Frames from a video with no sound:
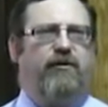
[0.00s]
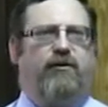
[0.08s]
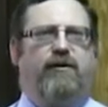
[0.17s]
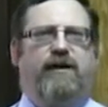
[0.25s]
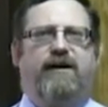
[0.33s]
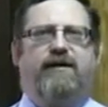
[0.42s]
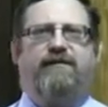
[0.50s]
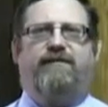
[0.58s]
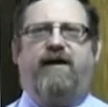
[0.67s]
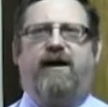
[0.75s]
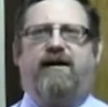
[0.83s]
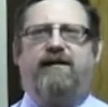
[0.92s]
You need a
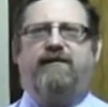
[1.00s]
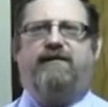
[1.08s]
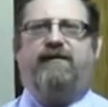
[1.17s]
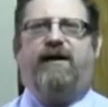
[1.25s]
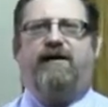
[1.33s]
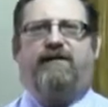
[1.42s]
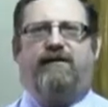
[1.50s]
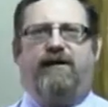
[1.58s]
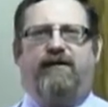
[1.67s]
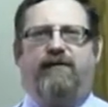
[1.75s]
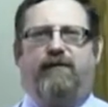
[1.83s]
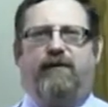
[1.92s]
valid tax
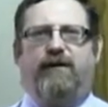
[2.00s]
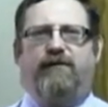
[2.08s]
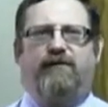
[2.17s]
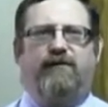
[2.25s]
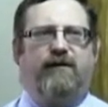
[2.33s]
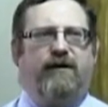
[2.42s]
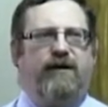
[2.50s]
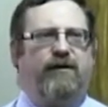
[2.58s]
invoice